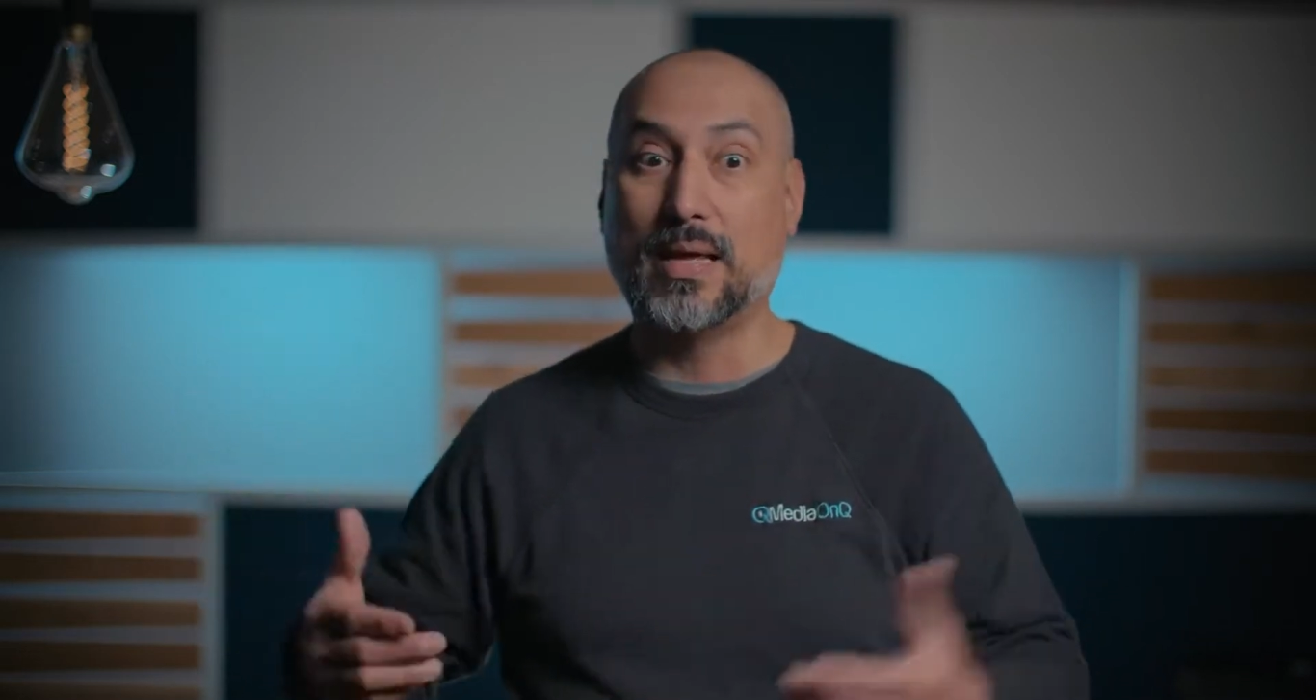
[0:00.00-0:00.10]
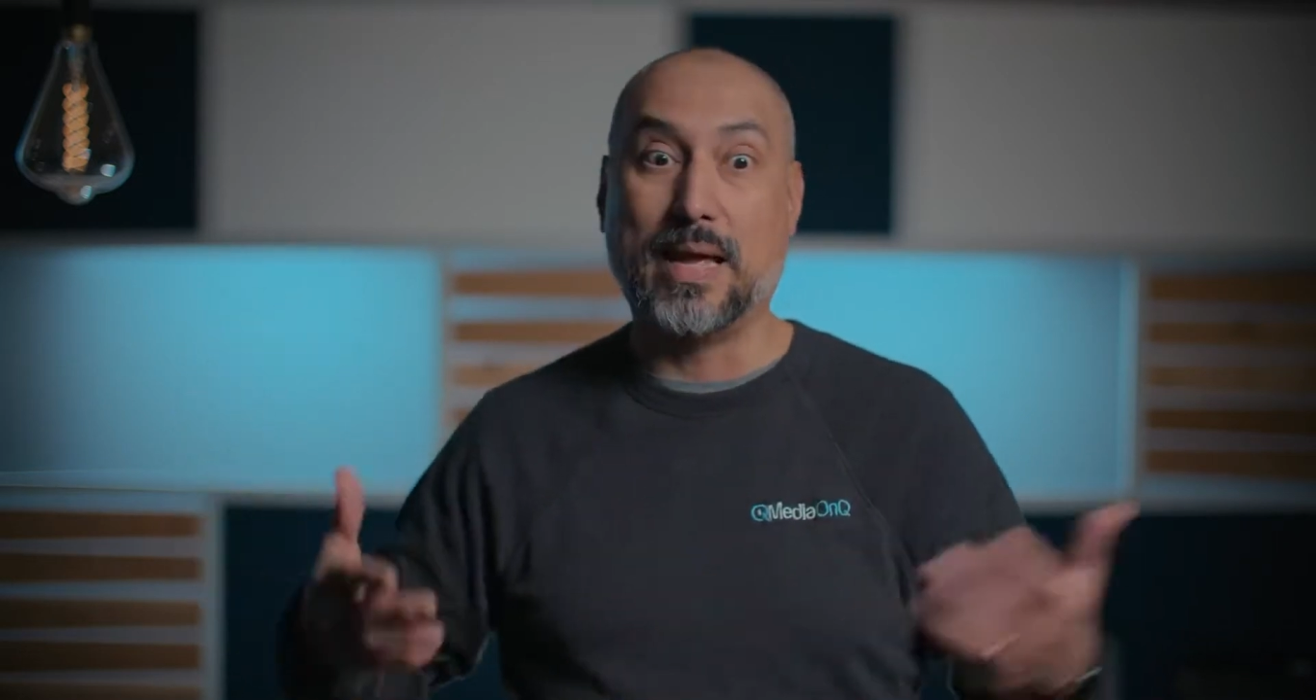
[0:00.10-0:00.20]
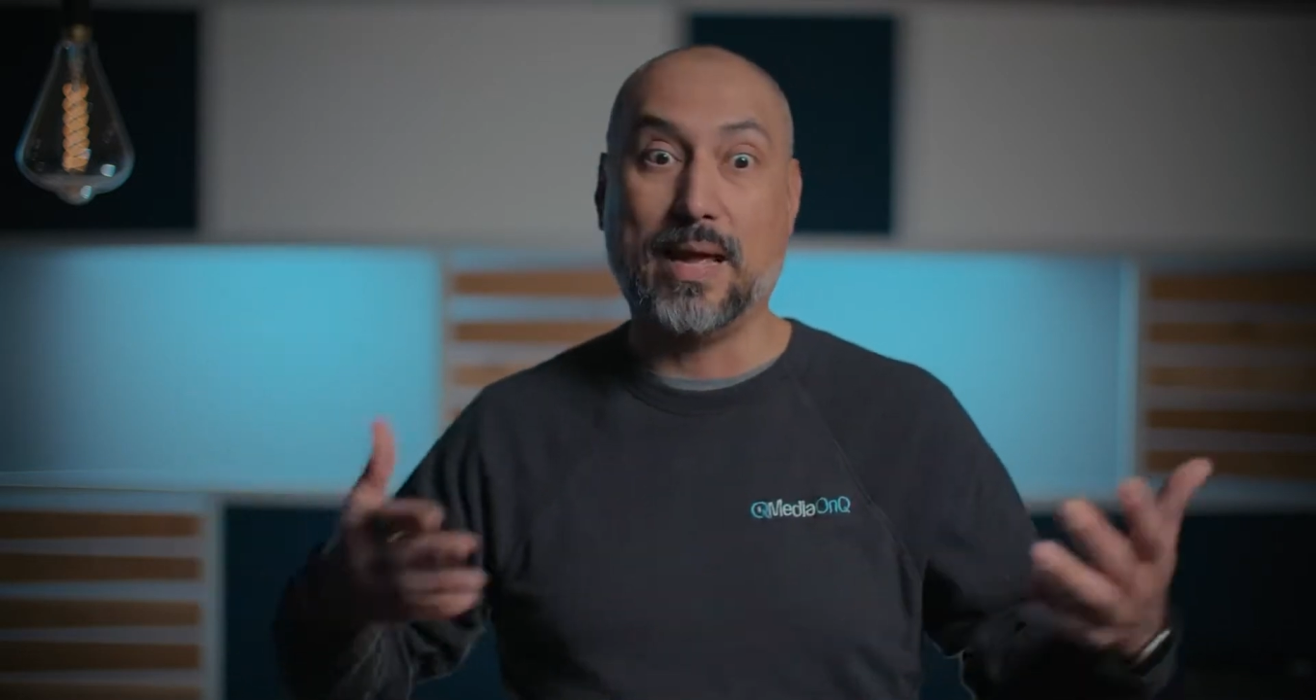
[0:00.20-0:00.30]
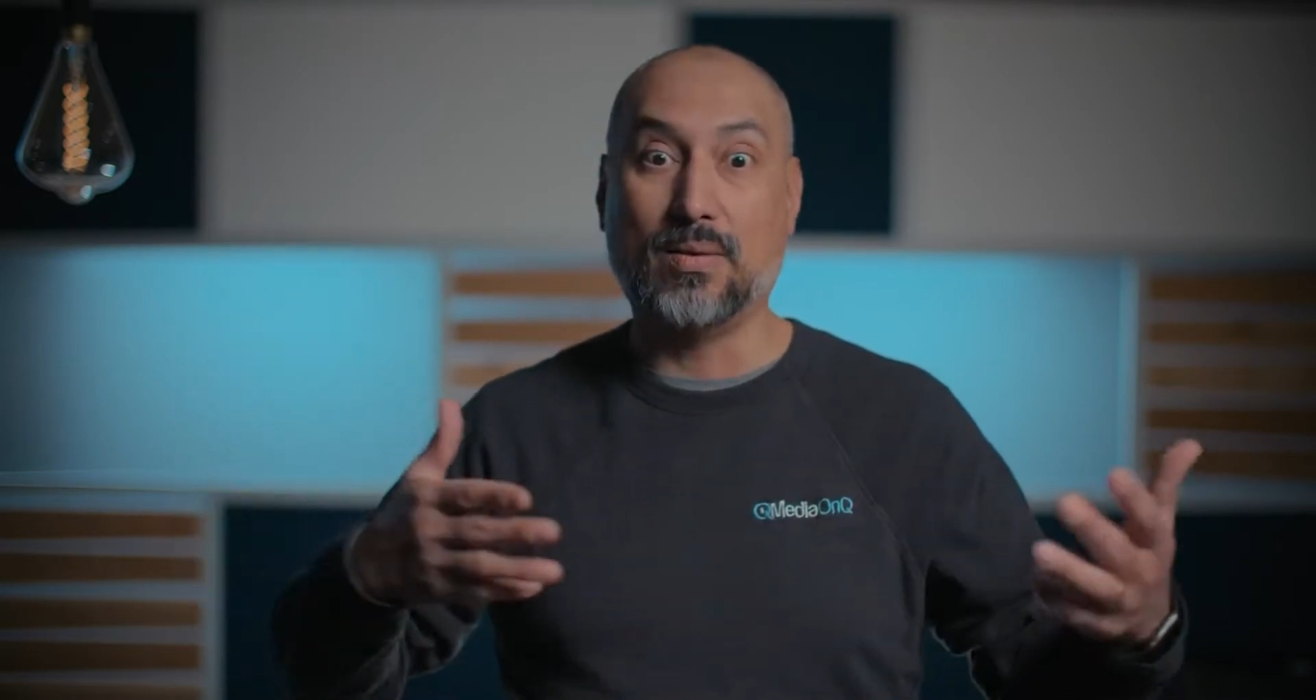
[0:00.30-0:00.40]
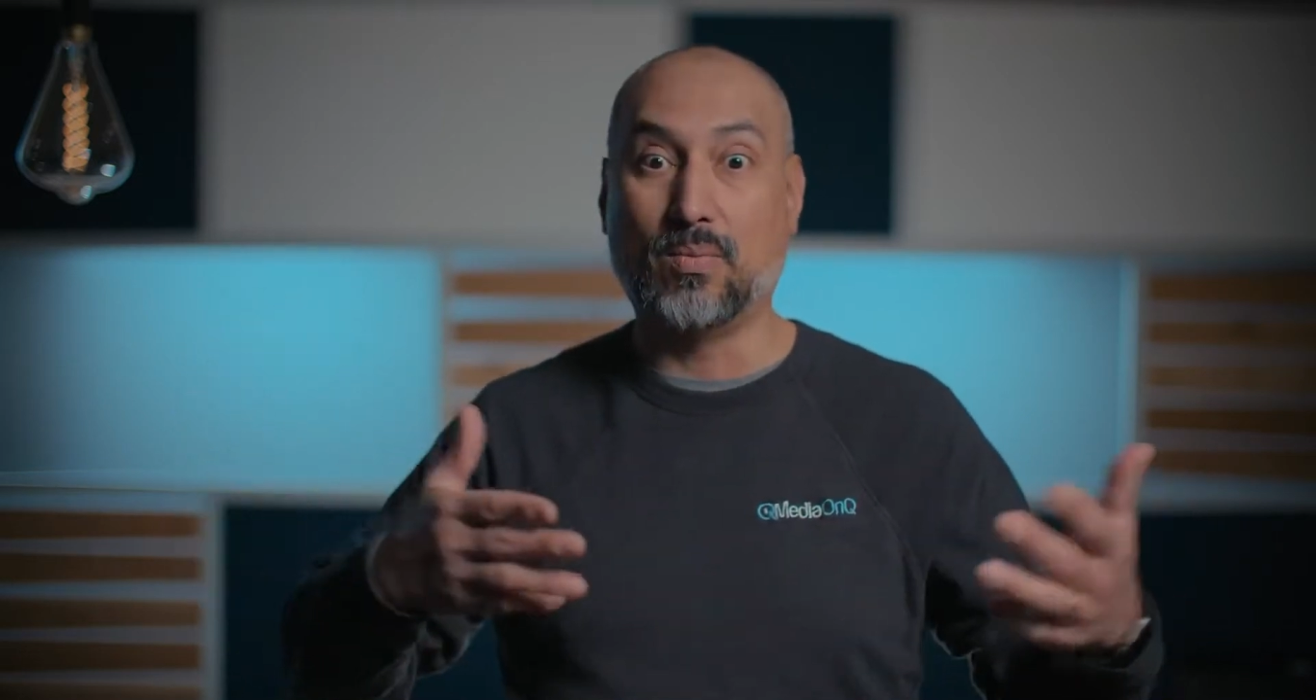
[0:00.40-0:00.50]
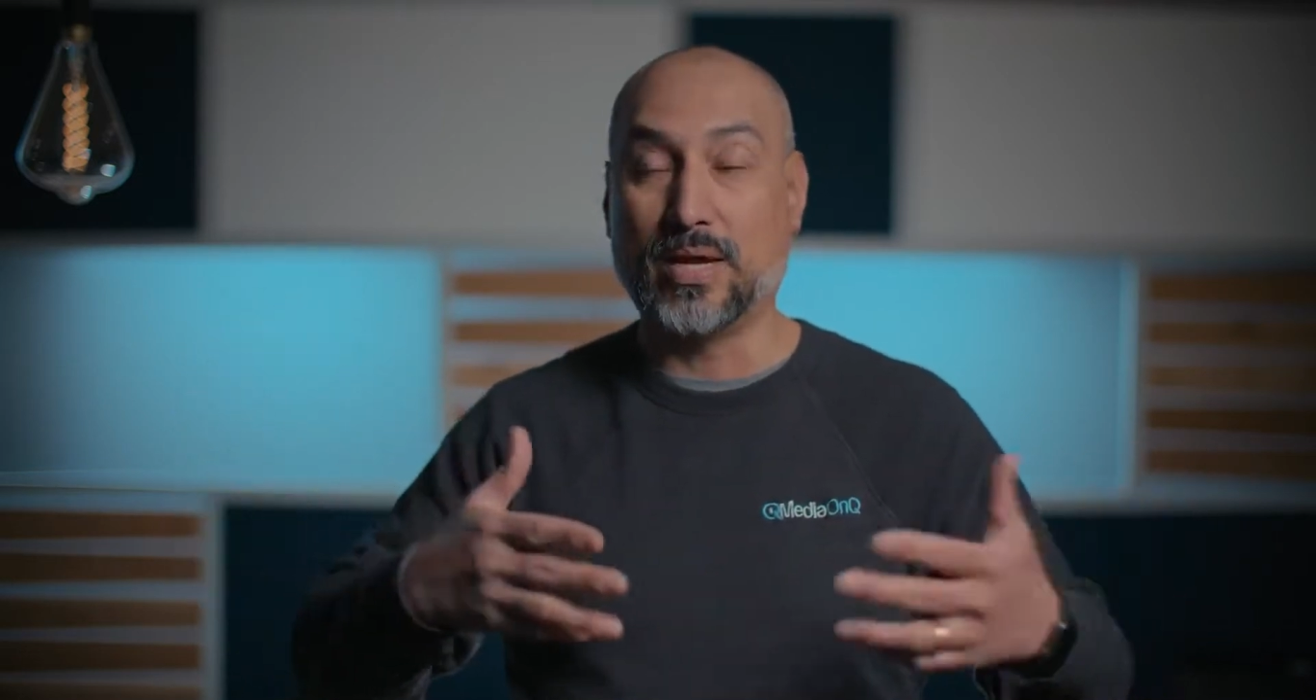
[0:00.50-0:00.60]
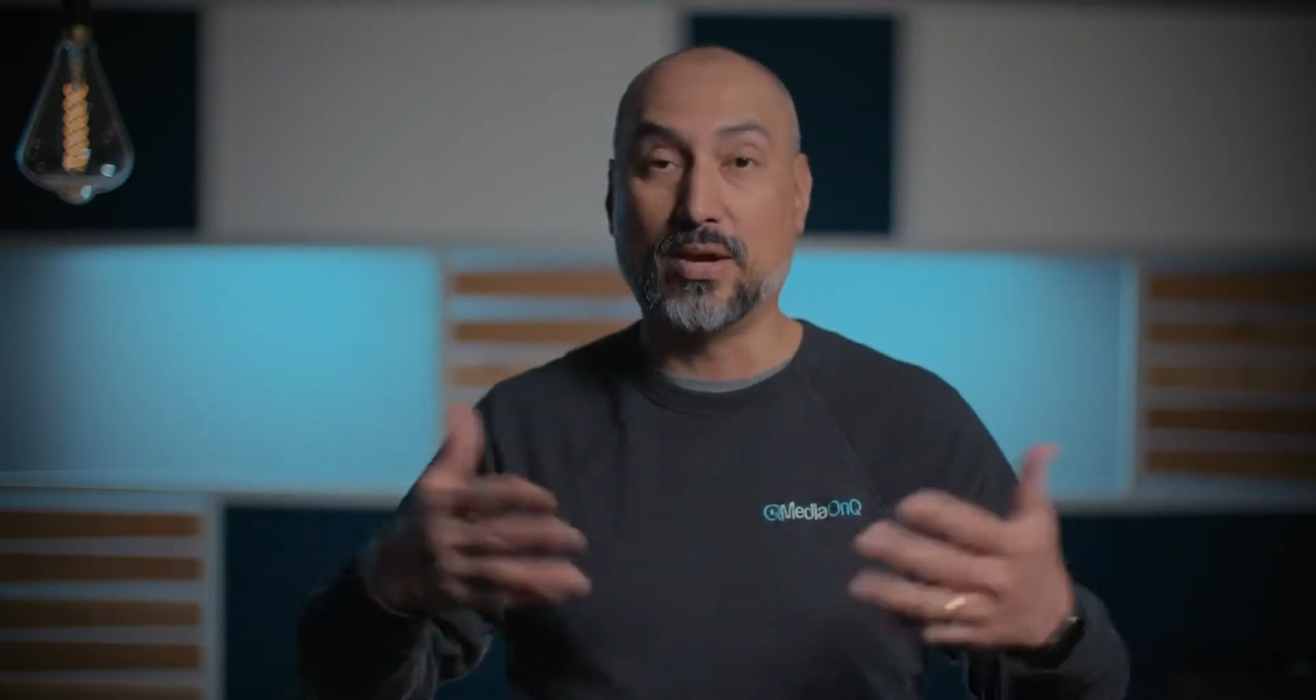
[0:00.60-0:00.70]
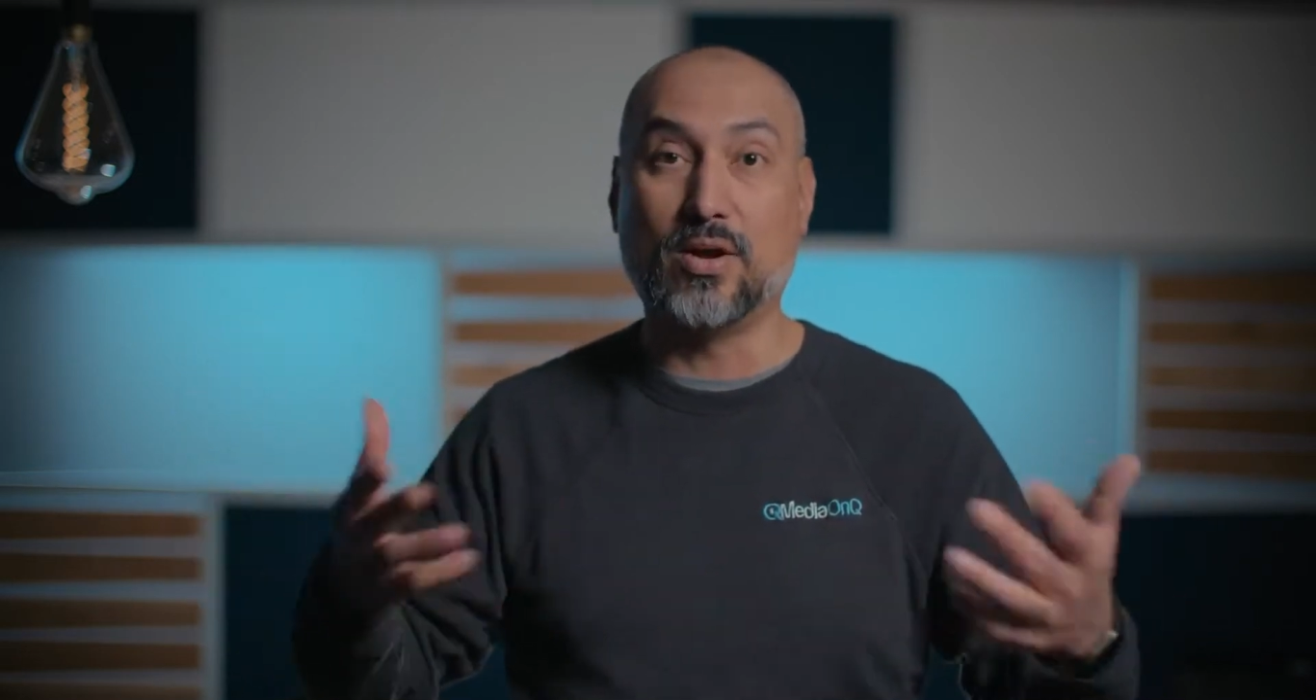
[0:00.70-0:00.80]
And we can